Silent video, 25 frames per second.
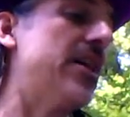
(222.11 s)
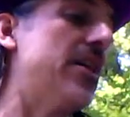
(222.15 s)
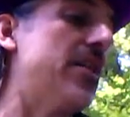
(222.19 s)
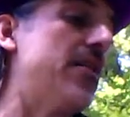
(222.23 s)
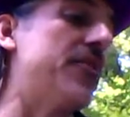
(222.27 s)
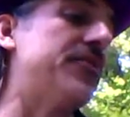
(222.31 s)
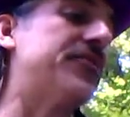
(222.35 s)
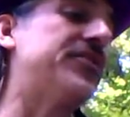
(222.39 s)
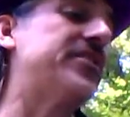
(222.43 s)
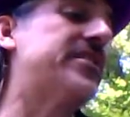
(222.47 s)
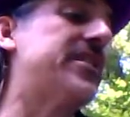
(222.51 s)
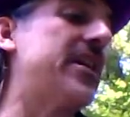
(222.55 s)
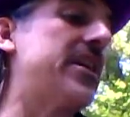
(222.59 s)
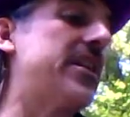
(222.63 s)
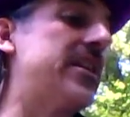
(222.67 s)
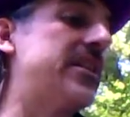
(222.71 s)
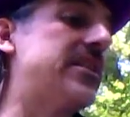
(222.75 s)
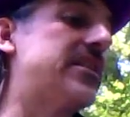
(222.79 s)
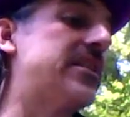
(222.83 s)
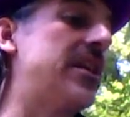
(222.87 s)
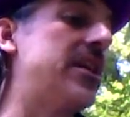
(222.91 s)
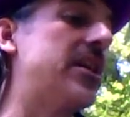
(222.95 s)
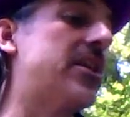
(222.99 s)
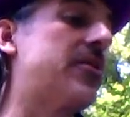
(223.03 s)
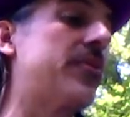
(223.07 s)
There's a
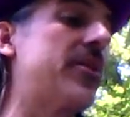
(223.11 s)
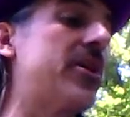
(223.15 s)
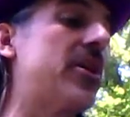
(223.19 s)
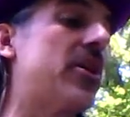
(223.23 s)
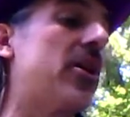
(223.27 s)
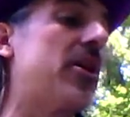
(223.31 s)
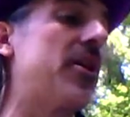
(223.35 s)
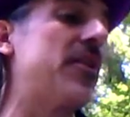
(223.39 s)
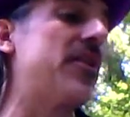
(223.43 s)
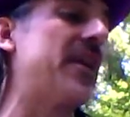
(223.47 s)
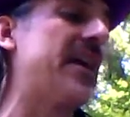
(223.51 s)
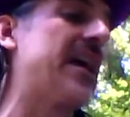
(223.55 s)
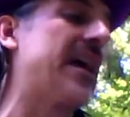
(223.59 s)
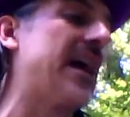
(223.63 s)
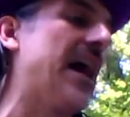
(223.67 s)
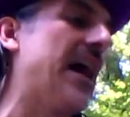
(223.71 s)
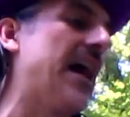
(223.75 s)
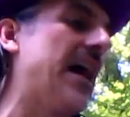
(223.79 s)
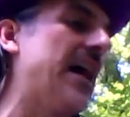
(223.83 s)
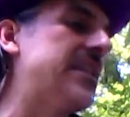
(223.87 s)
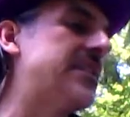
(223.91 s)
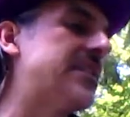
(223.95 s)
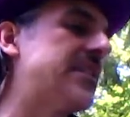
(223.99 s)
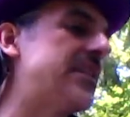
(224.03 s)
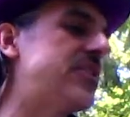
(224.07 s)
tendency to regard the
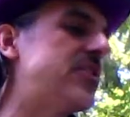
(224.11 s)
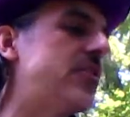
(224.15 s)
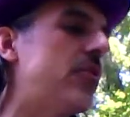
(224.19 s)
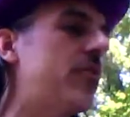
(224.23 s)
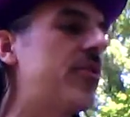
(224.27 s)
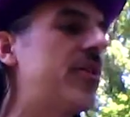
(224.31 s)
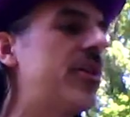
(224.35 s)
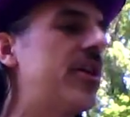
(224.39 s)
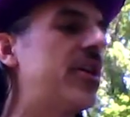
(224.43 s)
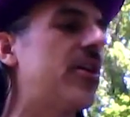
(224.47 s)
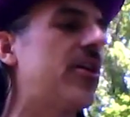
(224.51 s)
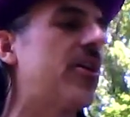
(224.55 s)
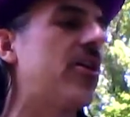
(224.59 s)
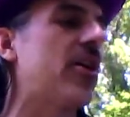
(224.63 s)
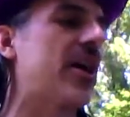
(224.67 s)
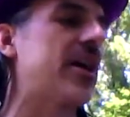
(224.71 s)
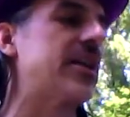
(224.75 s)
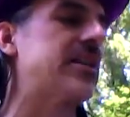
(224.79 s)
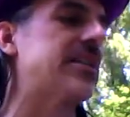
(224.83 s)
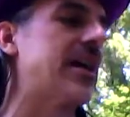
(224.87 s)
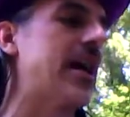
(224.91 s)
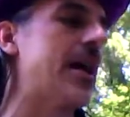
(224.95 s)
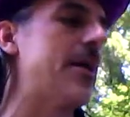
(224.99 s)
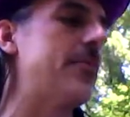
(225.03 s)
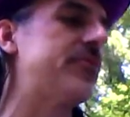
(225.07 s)
gods as Jungian
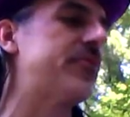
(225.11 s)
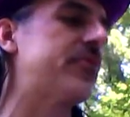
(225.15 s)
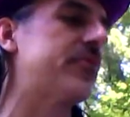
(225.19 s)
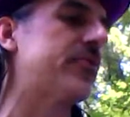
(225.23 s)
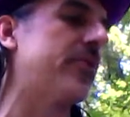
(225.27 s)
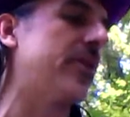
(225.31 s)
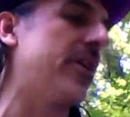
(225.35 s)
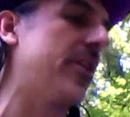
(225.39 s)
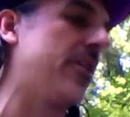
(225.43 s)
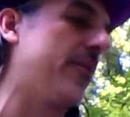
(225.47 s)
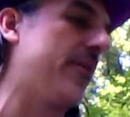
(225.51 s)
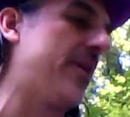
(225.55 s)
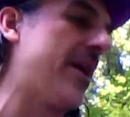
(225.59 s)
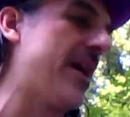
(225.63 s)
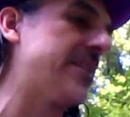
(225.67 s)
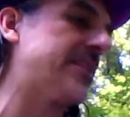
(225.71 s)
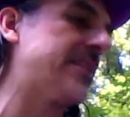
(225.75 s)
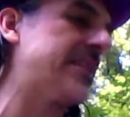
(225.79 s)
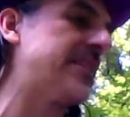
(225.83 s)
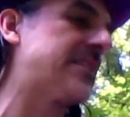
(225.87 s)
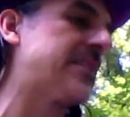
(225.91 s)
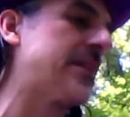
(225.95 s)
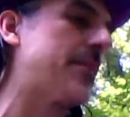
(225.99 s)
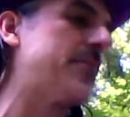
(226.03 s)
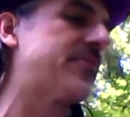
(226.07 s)
archetypes or otherwise
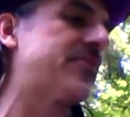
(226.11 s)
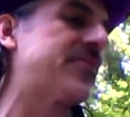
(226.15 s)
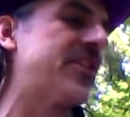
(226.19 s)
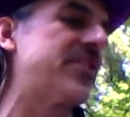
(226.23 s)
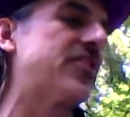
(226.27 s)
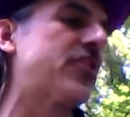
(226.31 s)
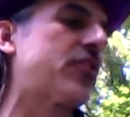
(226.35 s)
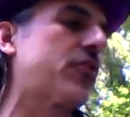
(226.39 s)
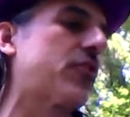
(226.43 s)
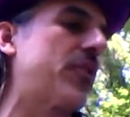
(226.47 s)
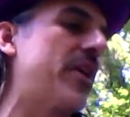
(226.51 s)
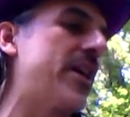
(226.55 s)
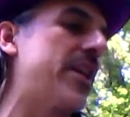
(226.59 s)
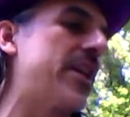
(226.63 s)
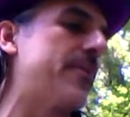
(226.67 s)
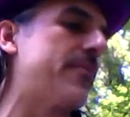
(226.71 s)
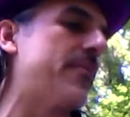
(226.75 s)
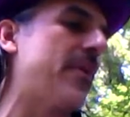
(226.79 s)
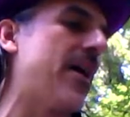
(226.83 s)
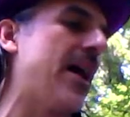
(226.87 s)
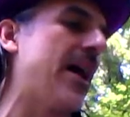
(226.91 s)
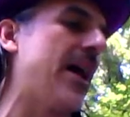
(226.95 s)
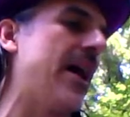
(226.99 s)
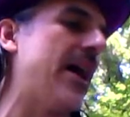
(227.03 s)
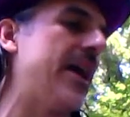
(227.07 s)
in some sense created
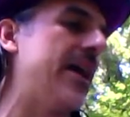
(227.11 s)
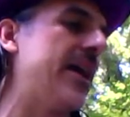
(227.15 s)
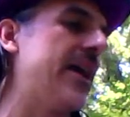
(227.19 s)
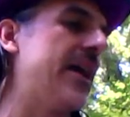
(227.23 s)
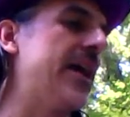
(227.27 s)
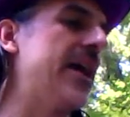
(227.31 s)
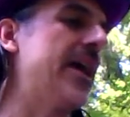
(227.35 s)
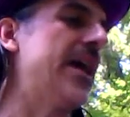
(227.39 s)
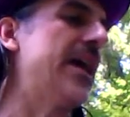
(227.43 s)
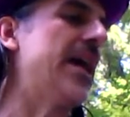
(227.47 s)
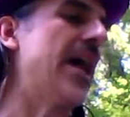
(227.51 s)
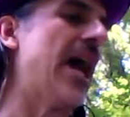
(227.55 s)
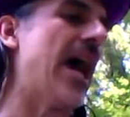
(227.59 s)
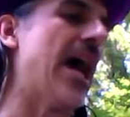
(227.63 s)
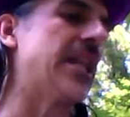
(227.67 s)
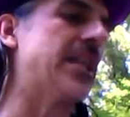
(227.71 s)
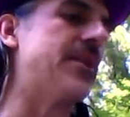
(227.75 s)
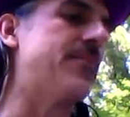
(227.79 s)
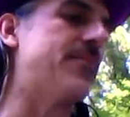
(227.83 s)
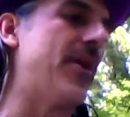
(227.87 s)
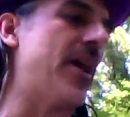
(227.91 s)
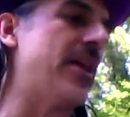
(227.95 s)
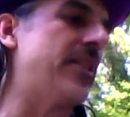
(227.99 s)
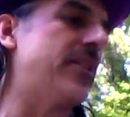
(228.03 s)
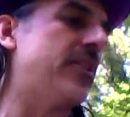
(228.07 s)
by and
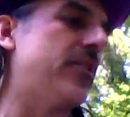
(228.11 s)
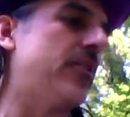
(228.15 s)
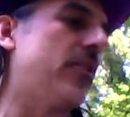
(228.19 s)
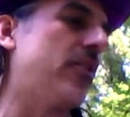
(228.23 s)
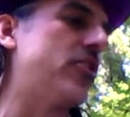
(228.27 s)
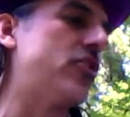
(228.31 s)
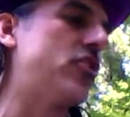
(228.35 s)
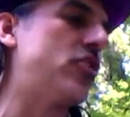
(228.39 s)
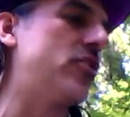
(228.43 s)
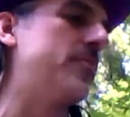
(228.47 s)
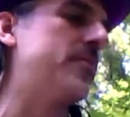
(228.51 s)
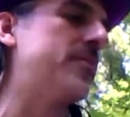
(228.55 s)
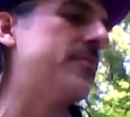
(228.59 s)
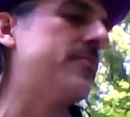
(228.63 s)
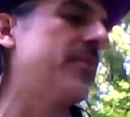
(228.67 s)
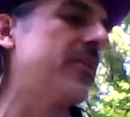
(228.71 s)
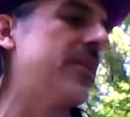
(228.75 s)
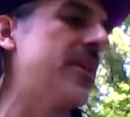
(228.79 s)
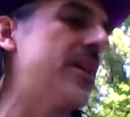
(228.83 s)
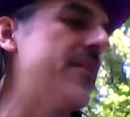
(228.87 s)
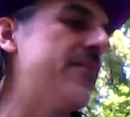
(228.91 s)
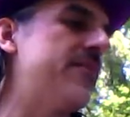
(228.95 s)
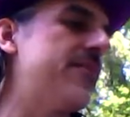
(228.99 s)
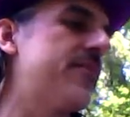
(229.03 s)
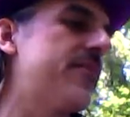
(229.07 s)
dependent on human
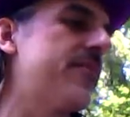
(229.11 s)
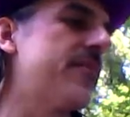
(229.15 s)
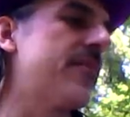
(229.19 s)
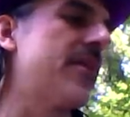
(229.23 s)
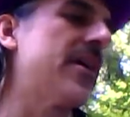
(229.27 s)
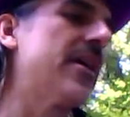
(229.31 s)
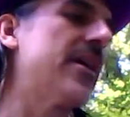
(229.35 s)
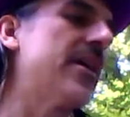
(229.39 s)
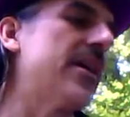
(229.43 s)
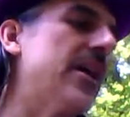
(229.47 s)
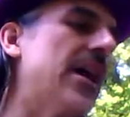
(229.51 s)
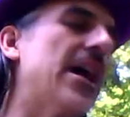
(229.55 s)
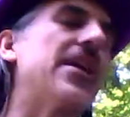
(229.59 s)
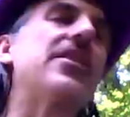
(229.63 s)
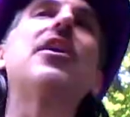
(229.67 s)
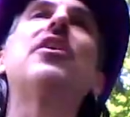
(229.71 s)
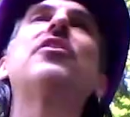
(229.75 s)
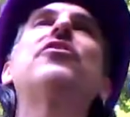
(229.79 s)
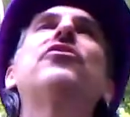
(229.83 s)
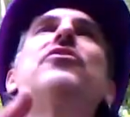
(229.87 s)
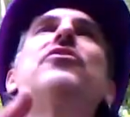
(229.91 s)
belief, and thus